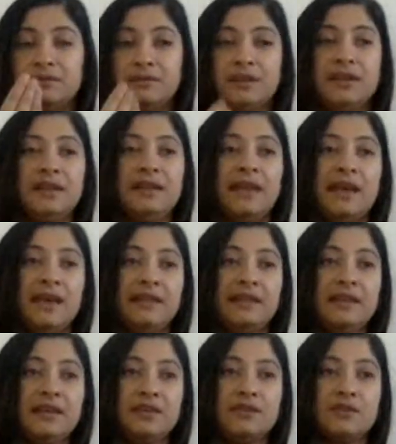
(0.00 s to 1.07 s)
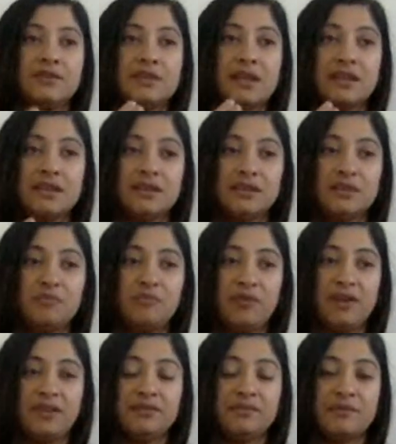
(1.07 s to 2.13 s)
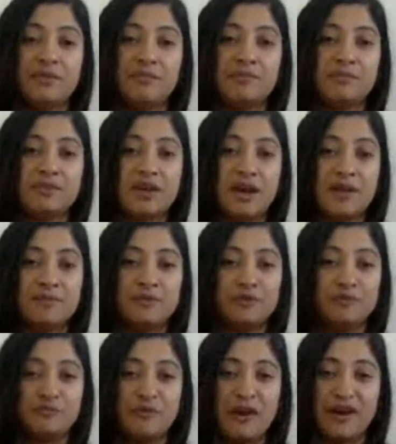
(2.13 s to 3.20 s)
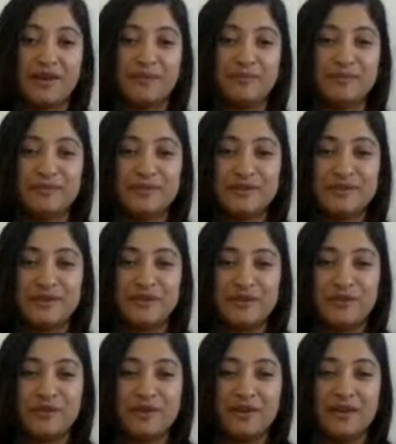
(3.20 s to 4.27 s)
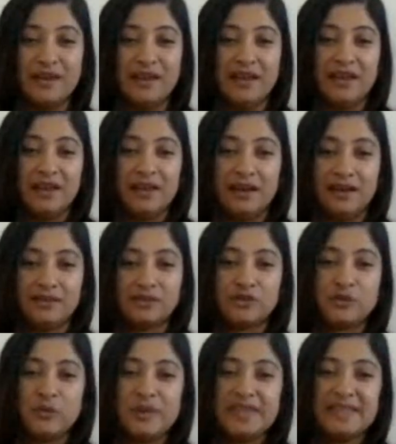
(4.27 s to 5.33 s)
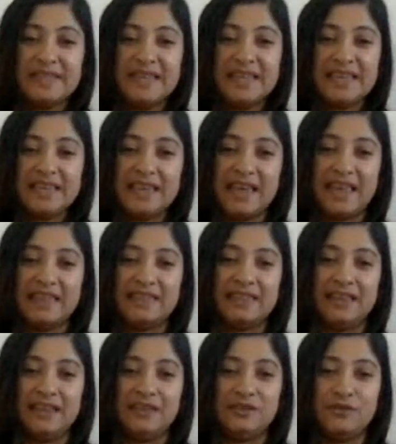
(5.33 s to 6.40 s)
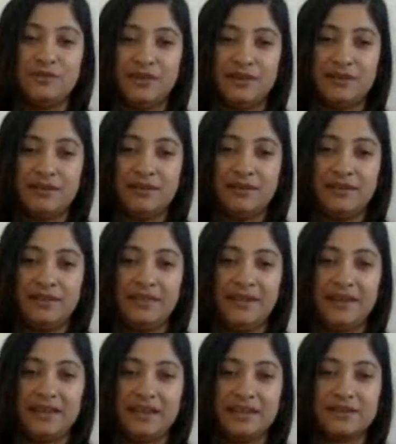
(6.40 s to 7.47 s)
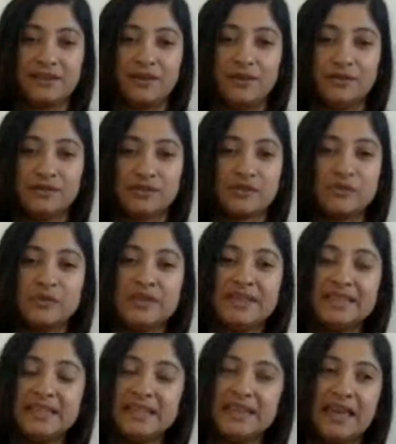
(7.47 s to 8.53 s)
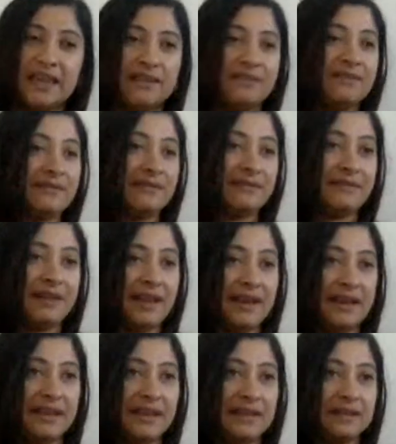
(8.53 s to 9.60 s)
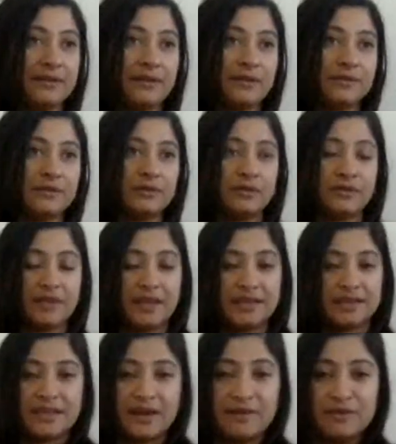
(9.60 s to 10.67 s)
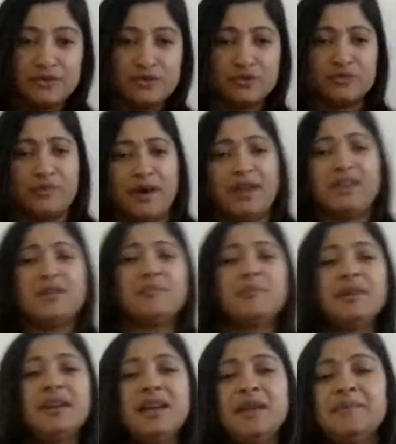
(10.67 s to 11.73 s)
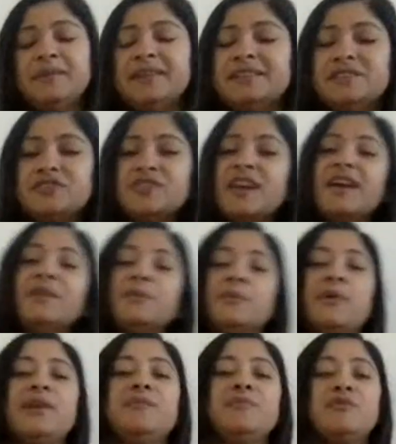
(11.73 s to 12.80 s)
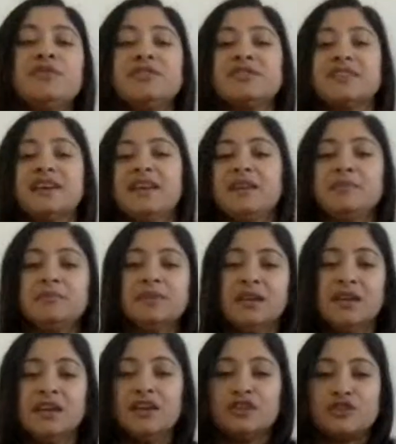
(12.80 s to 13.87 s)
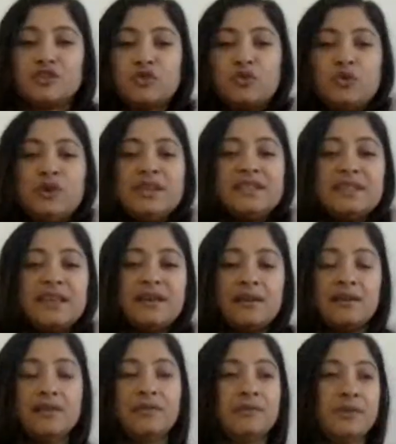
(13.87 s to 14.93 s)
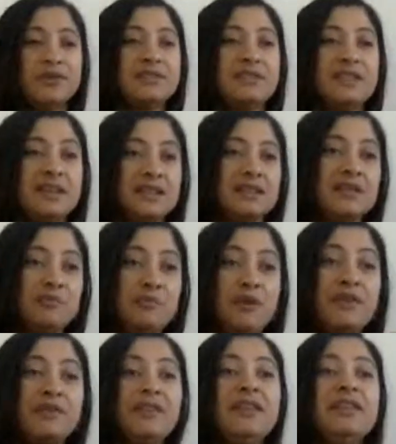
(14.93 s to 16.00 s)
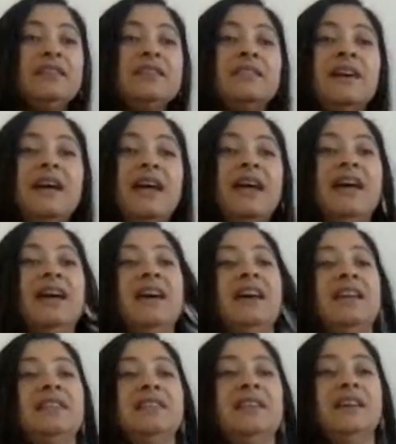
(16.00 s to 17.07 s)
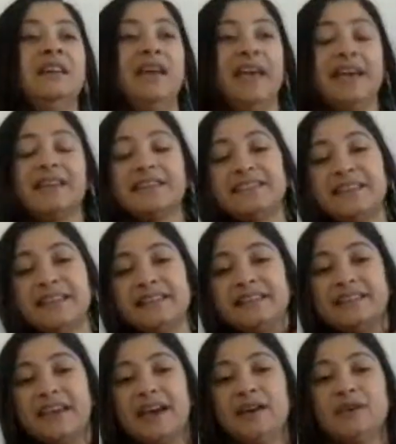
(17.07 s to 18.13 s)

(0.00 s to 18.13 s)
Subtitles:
inhaling, you're taking the breath from top to bottom. So you're squeezing and then you're letting it go. Squeezing and letting it go. So that's how you do Bhaya pranayam. Let's try it 1 more time. Squeeze it. First, take deep breath in and exhale it